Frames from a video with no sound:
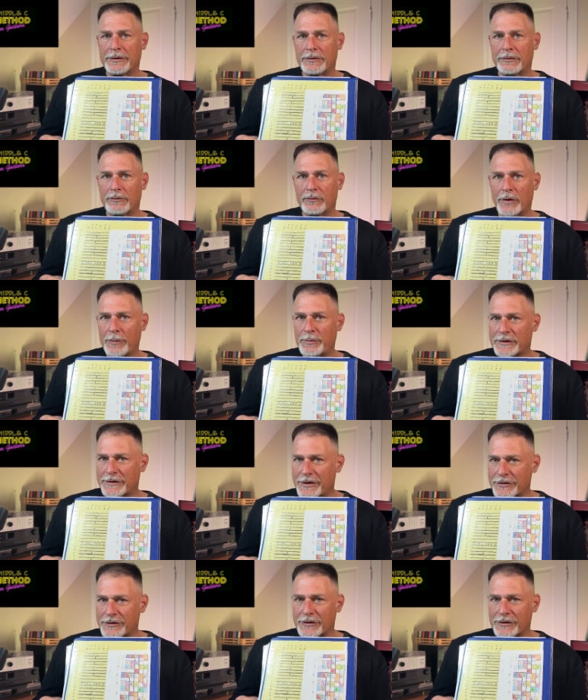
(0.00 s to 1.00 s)

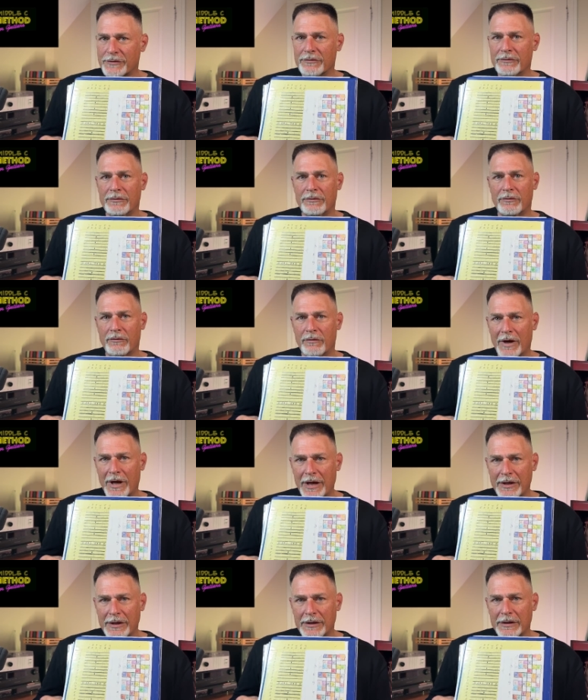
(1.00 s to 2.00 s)
repetition,
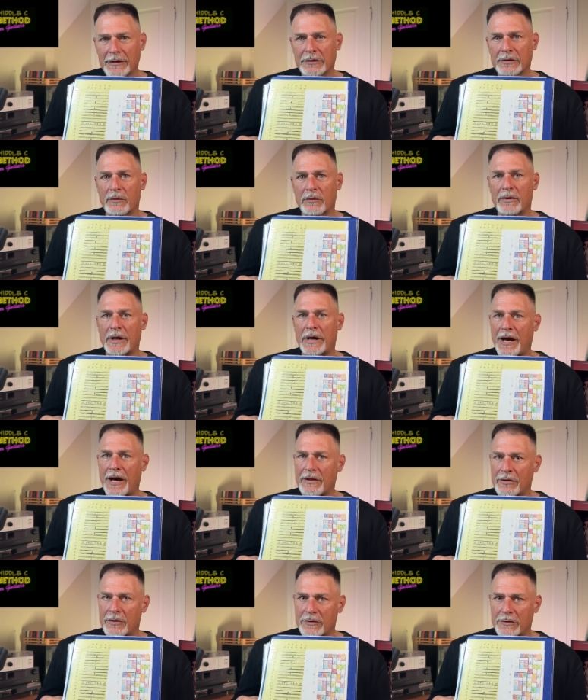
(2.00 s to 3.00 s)
writing it. The way I
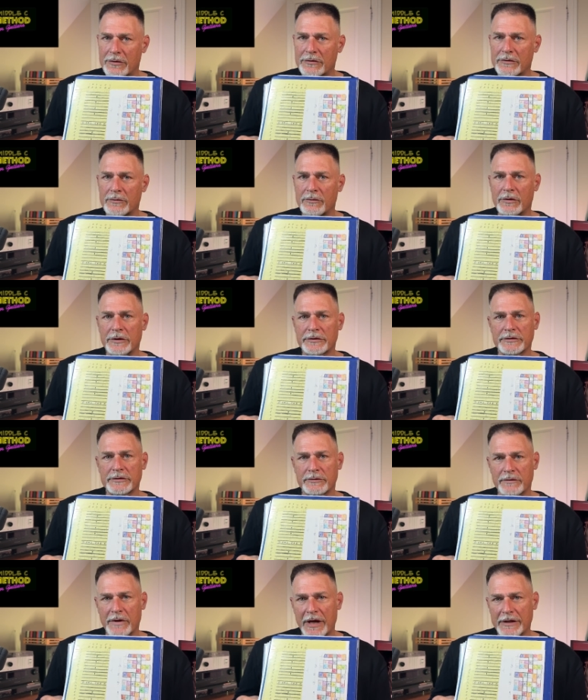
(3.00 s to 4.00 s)
learned was to
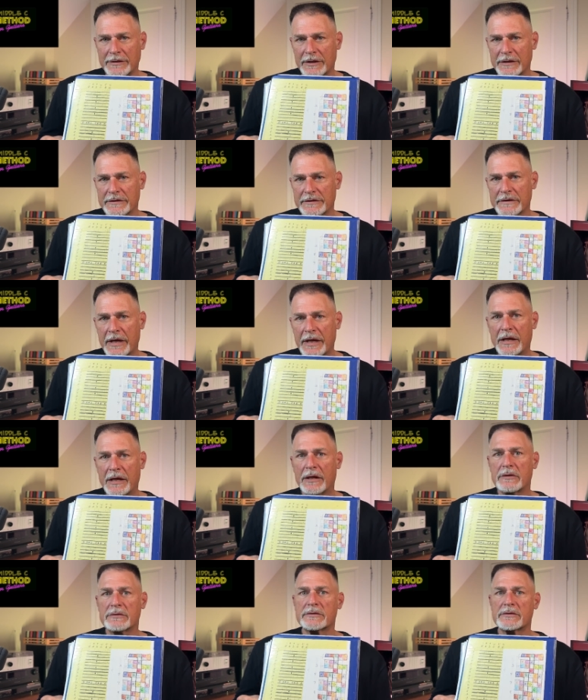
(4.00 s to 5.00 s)
write things
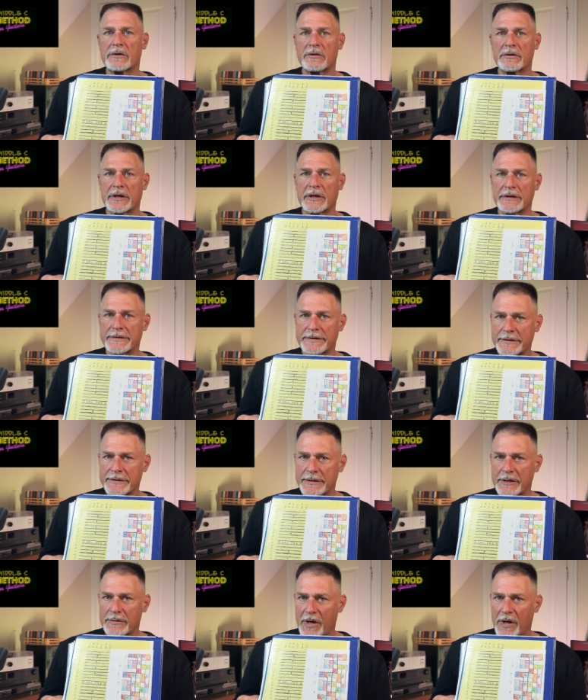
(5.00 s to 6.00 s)
down so that I could
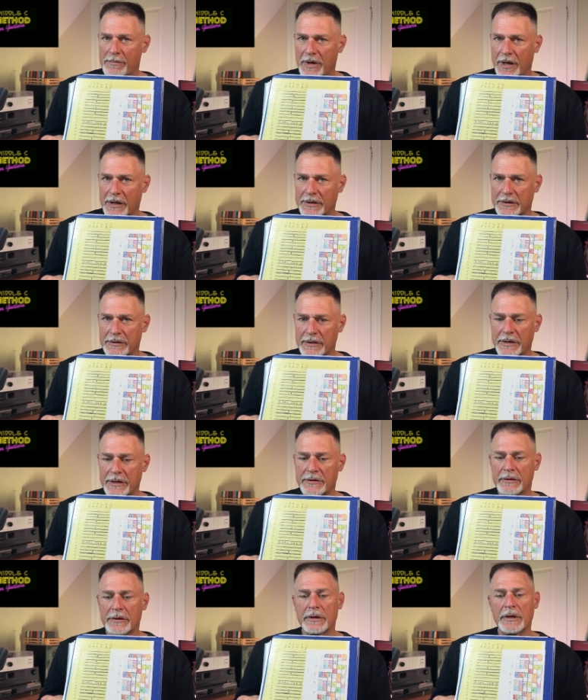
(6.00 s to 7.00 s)
see it in my mind
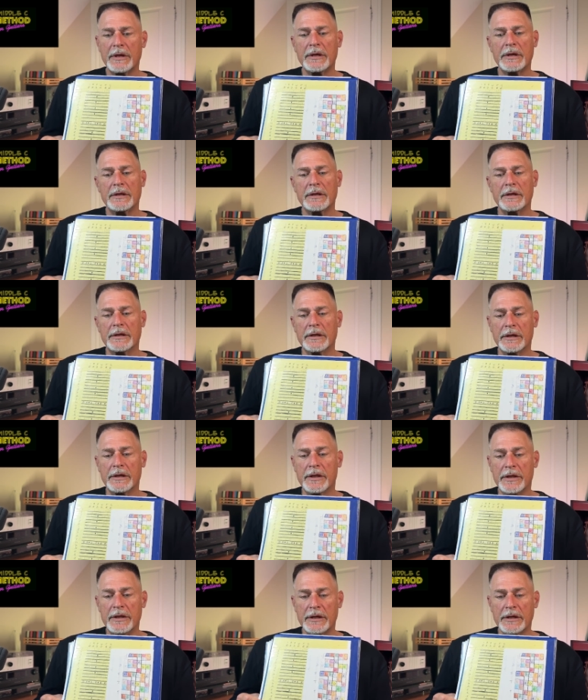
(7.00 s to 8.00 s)
later.
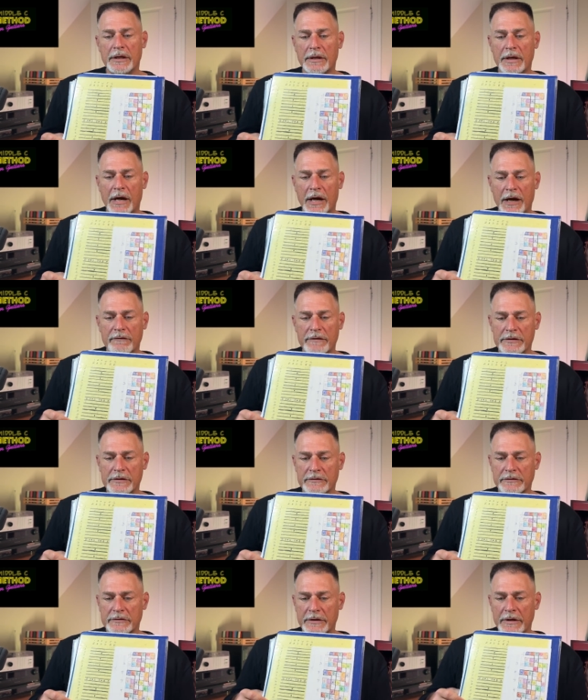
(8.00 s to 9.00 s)
And then
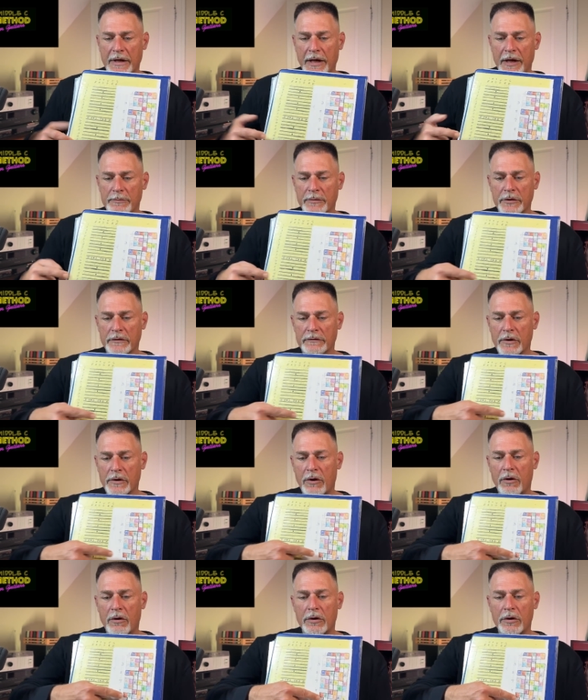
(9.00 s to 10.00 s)
obviously I moved
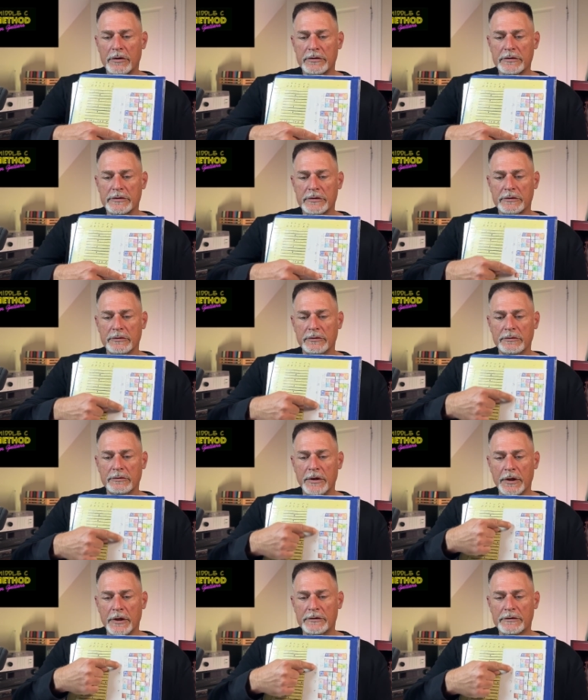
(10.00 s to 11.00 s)
on to
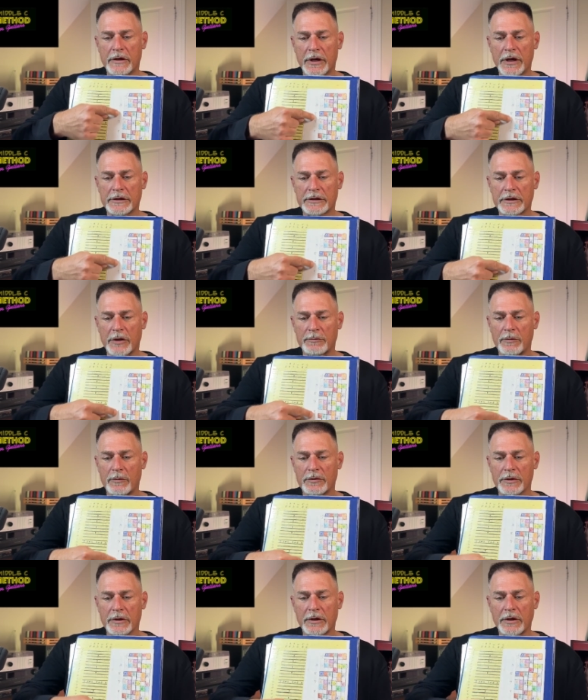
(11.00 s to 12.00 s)
trying to come up
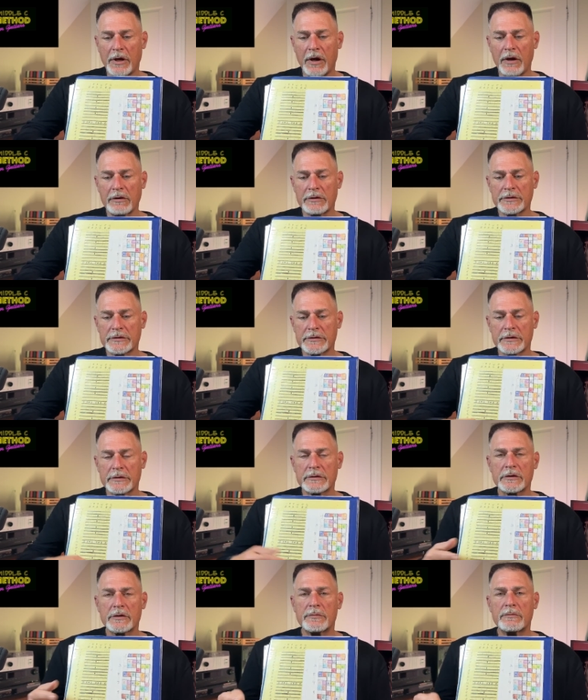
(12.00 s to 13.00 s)
with a color
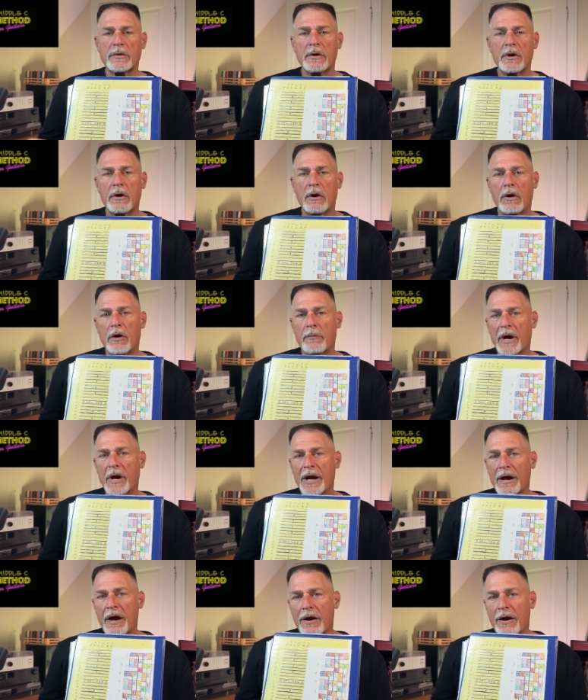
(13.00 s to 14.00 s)
system on
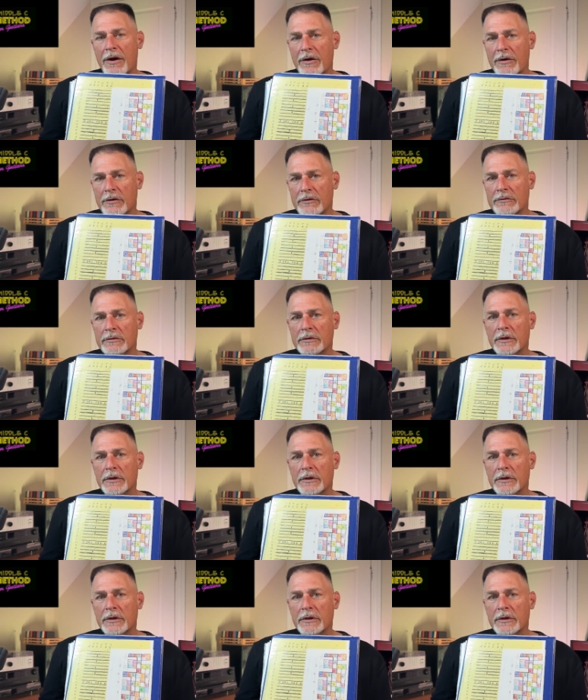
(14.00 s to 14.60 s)
my own